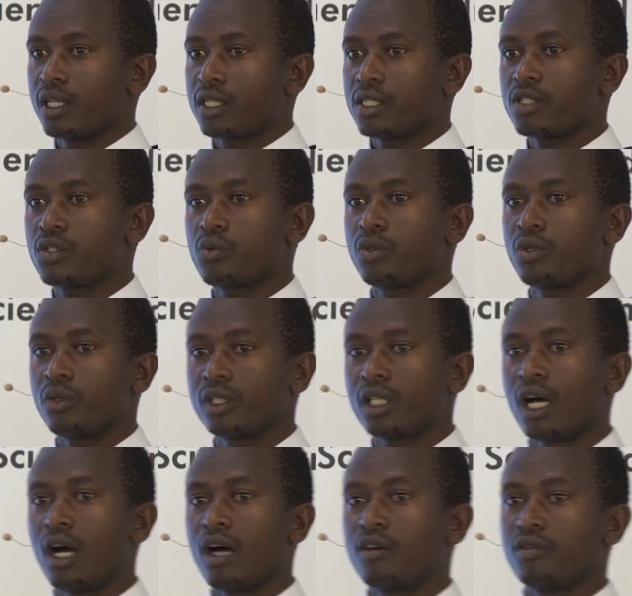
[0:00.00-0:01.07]
since we don't
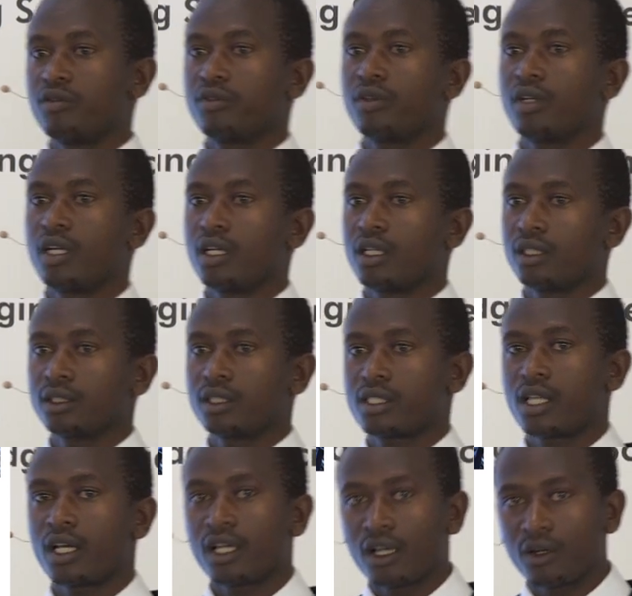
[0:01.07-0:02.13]
have
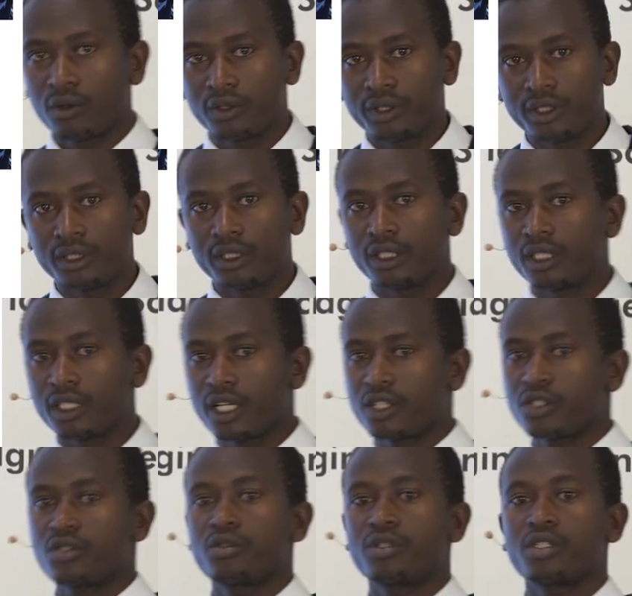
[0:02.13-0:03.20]
standalone
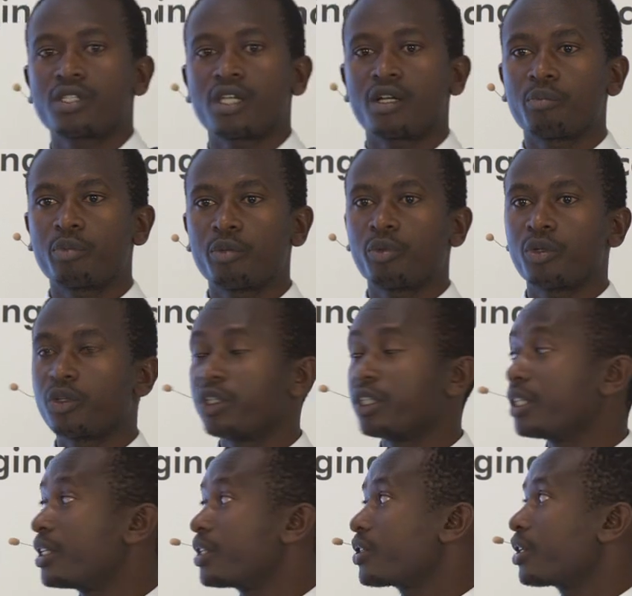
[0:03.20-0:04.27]
industries and people
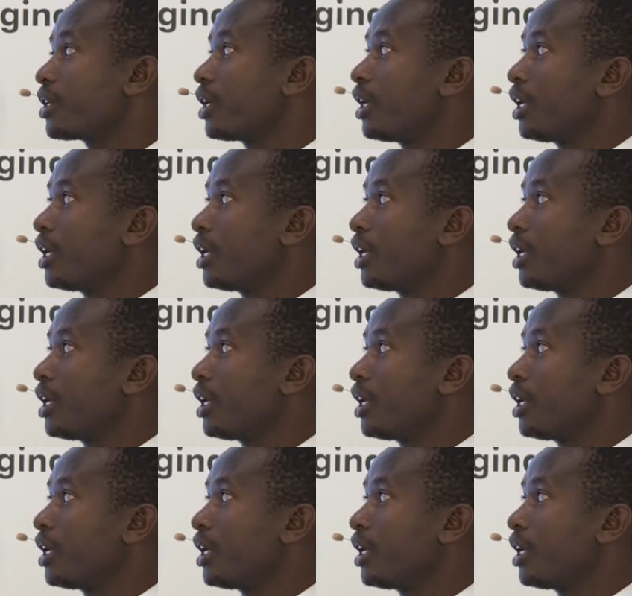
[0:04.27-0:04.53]
doing this,